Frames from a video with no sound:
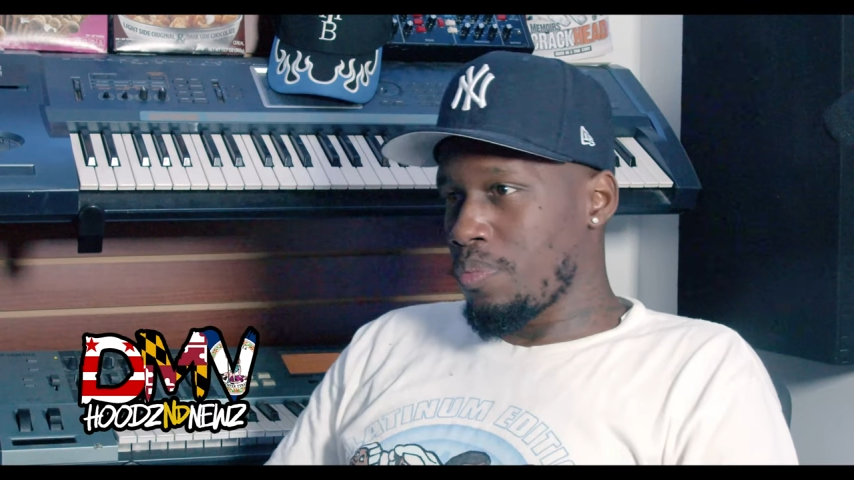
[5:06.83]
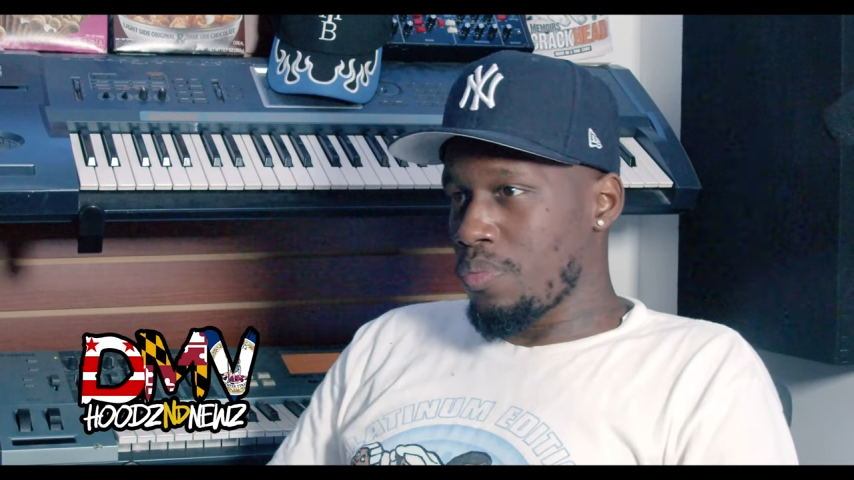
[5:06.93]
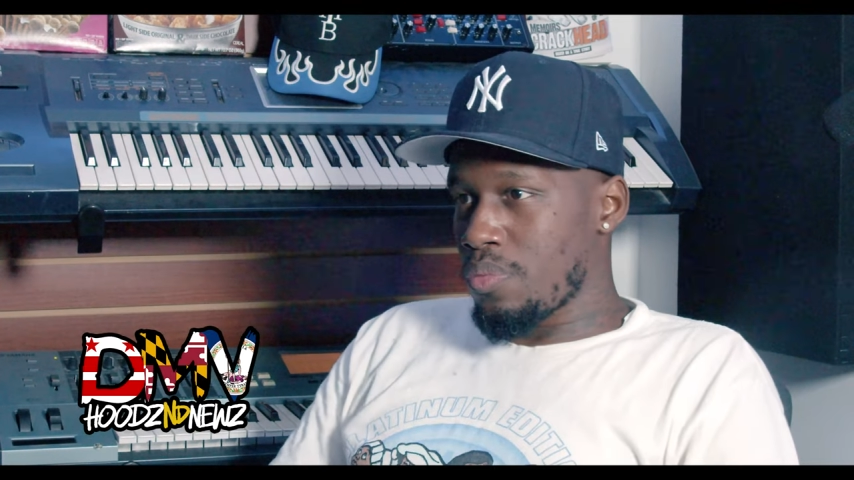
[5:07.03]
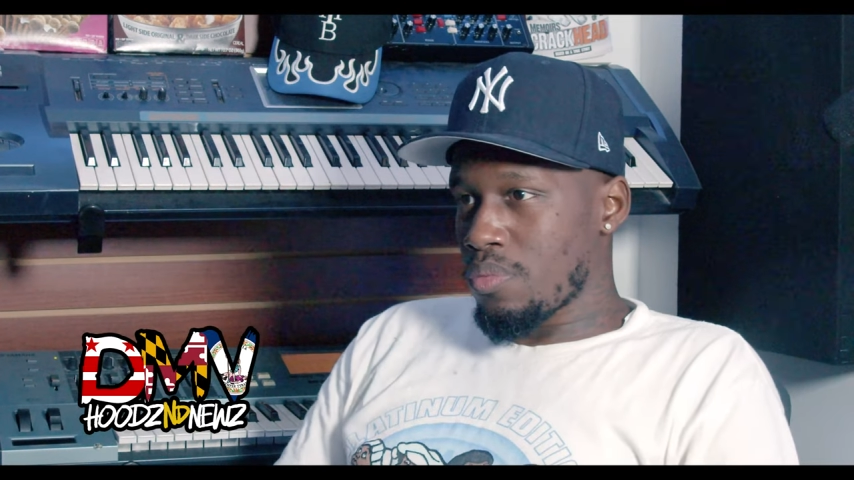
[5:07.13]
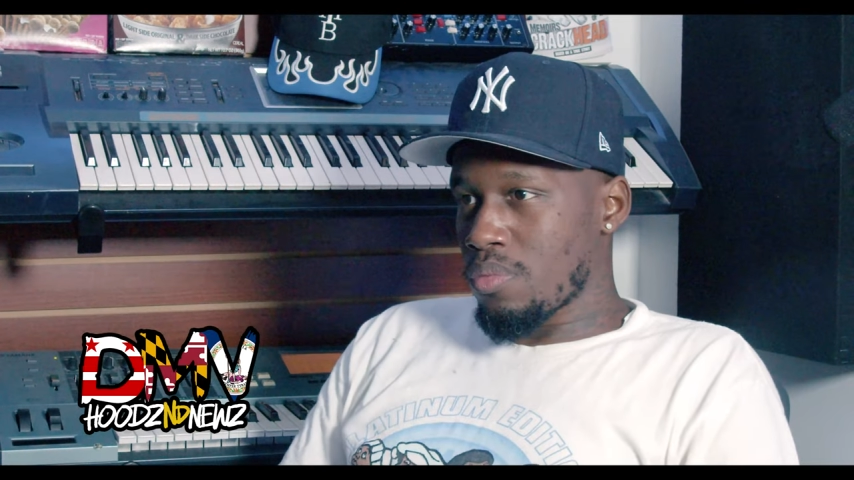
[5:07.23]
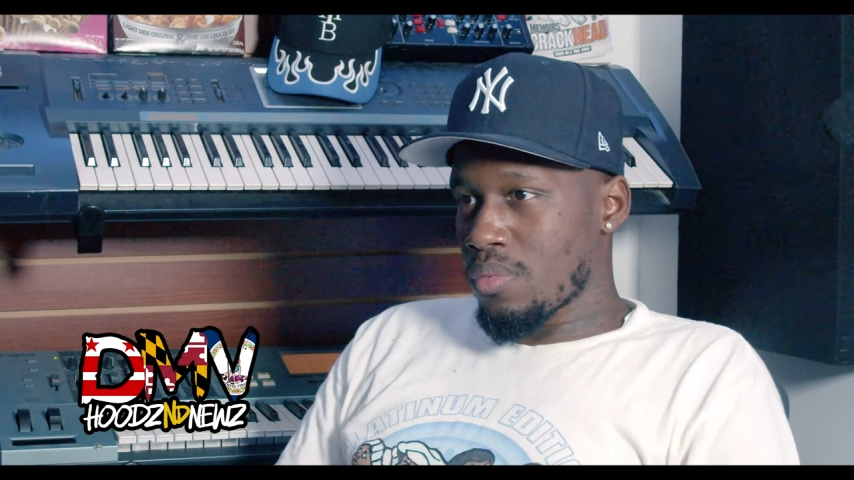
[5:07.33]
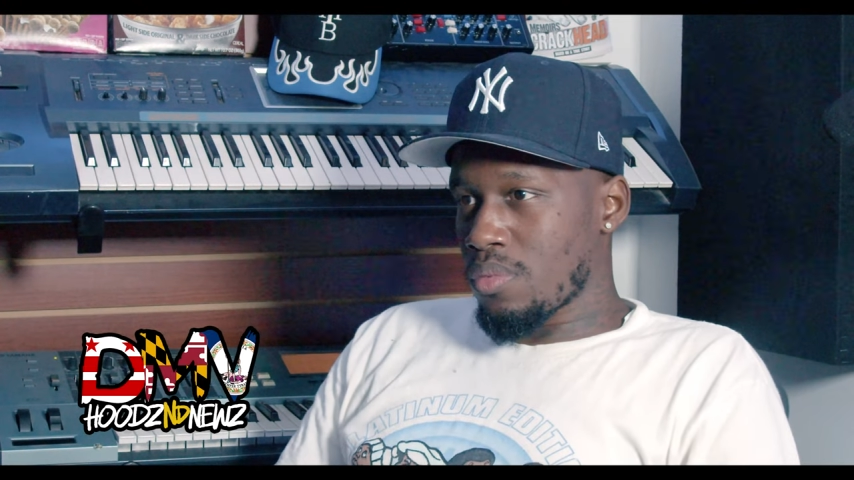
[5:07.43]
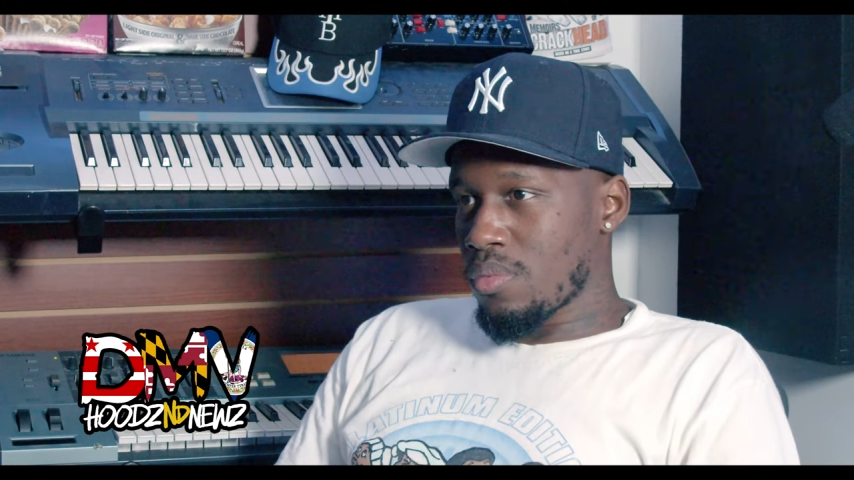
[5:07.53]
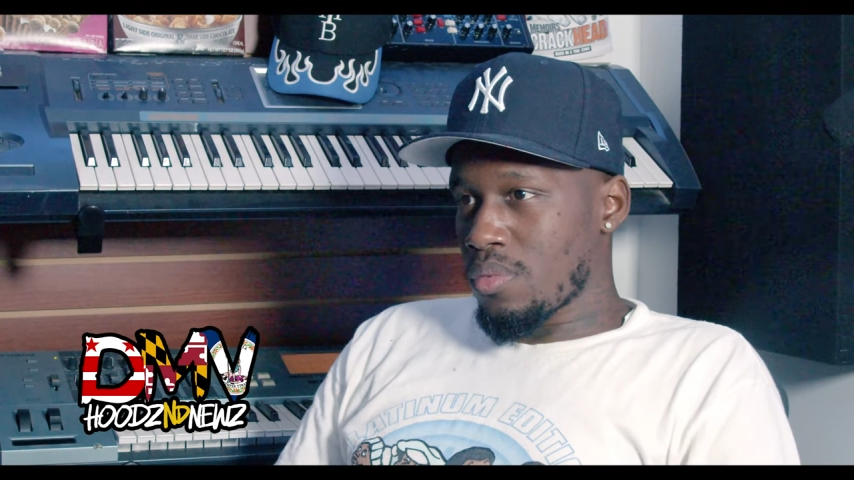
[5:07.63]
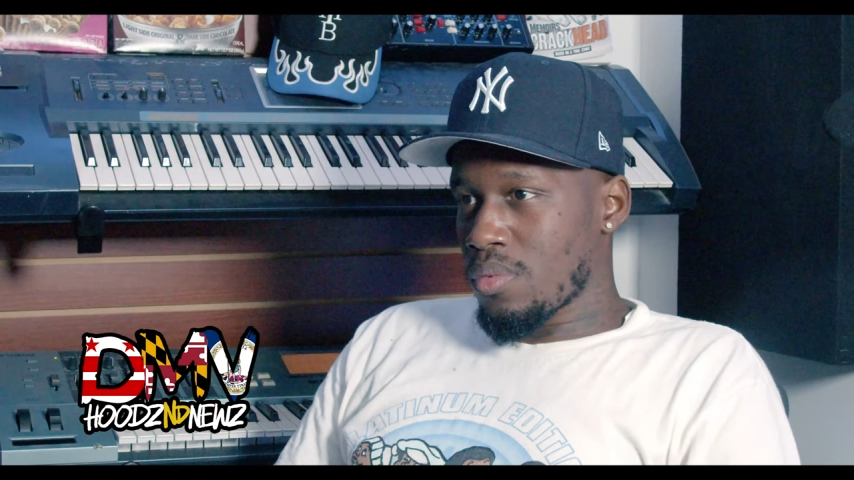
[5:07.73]
Right.
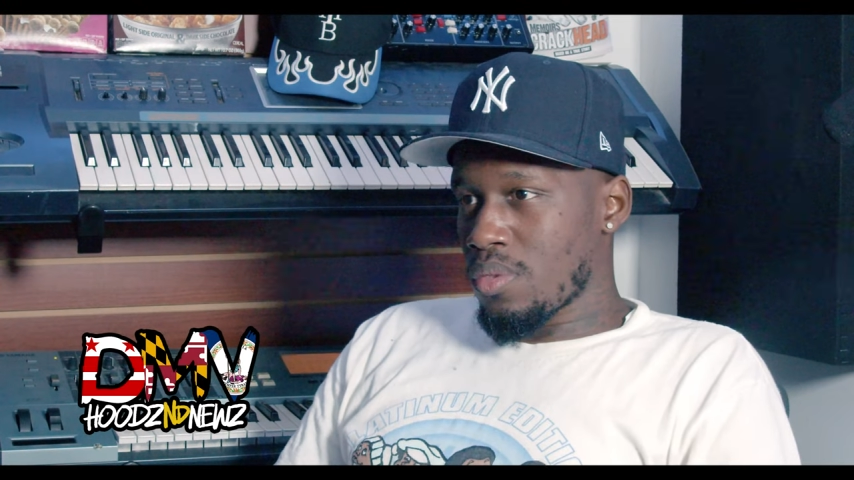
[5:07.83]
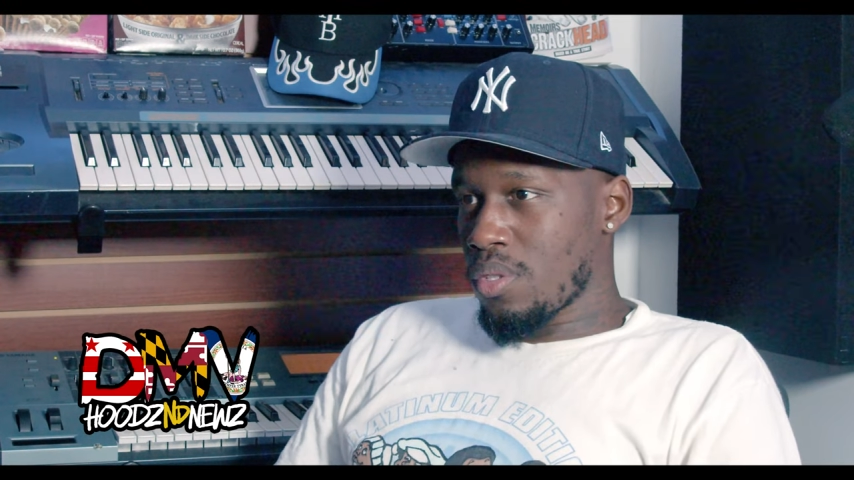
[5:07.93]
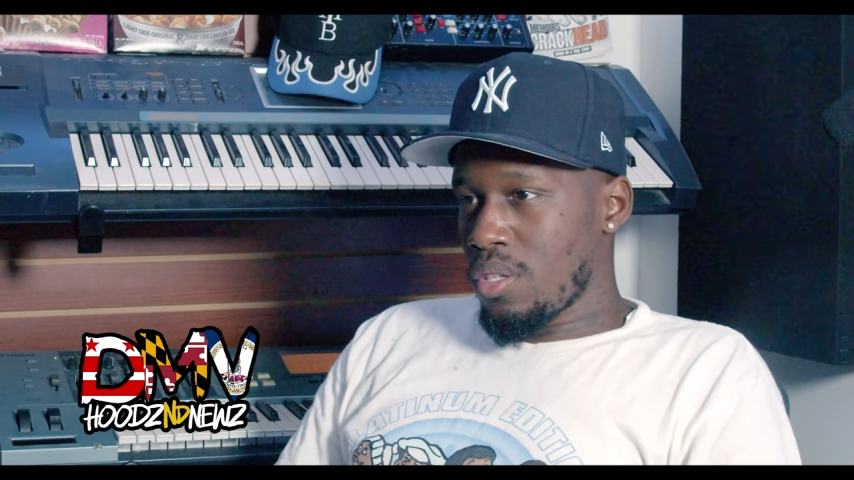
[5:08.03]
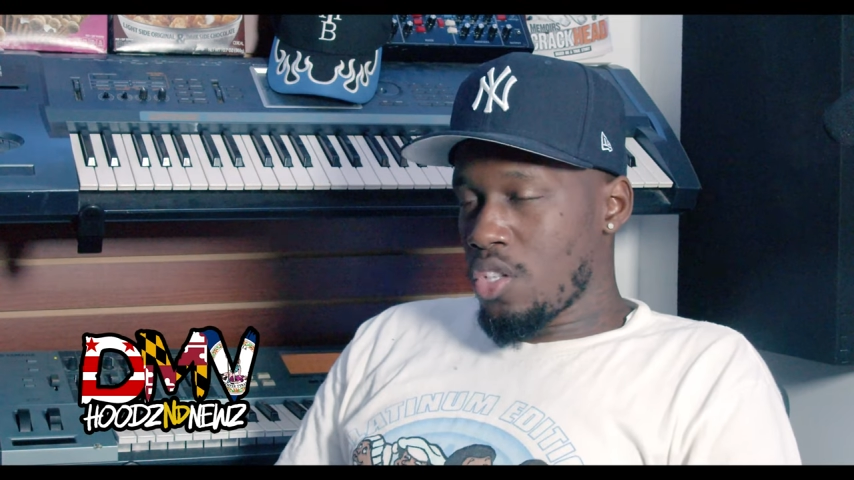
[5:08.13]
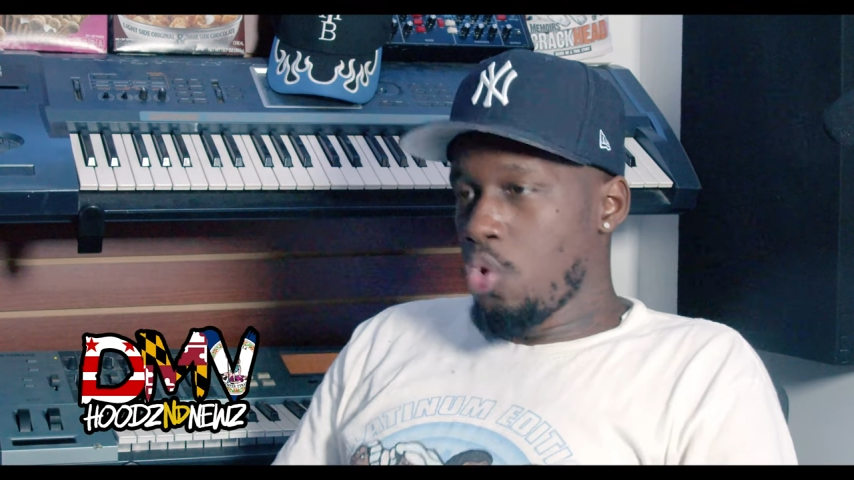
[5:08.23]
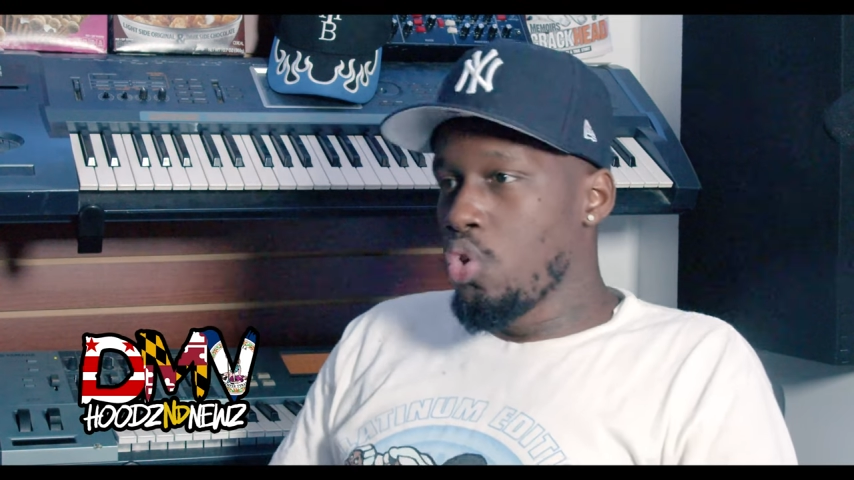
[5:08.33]
You